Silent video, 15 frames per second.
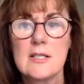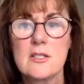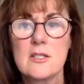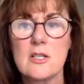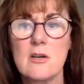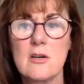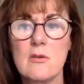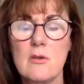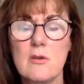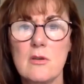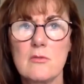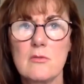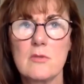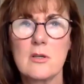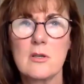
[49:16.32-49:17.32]

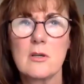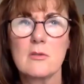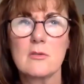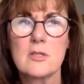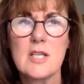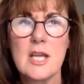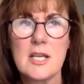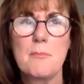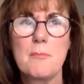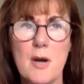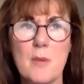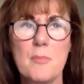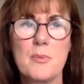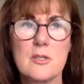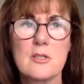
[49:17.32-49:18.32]
set a
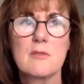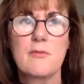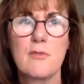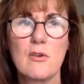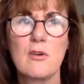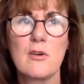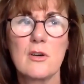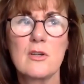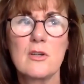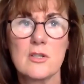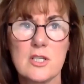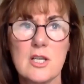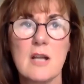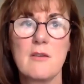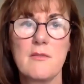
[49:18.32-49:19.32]
purpose for
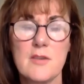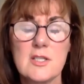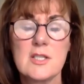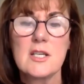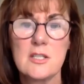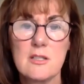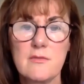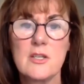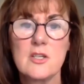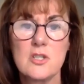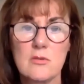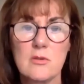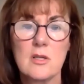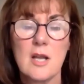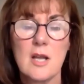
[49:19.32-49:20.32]
yourself as an
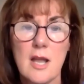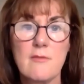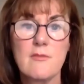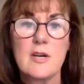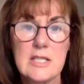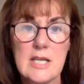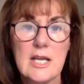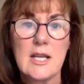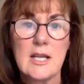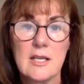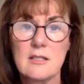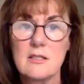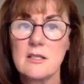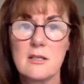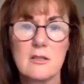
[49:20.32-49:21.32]
individual every
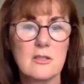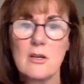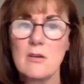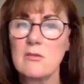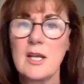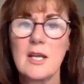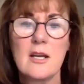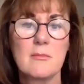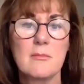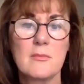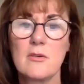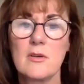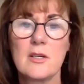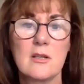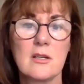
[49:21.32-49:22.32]
day. Don't get up
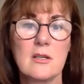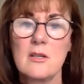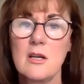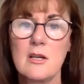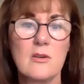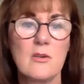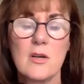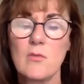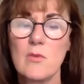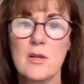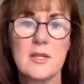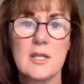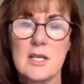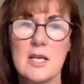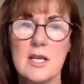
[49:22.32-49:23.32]
not knowing
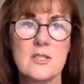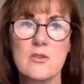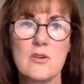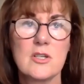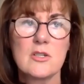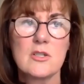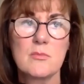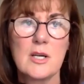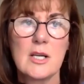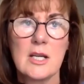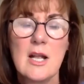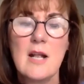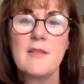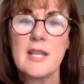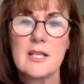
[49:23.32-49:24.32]
what the day is going to bring.
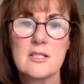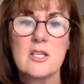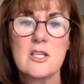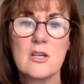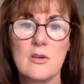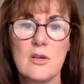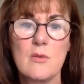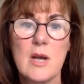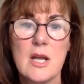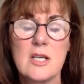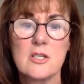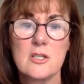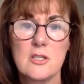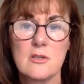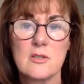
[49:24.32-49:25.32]
That's the only way
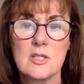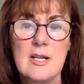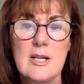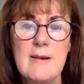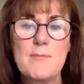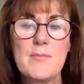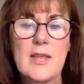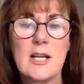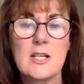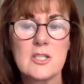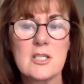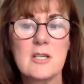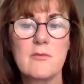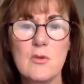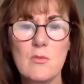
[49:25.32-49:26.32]
to do it. And I'll
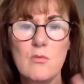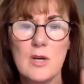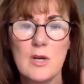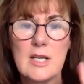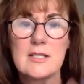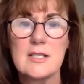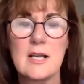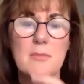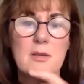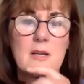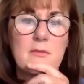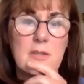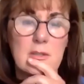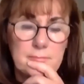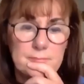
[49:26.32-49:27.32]
just give you one
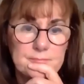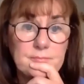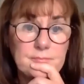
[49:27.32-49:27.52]
example of a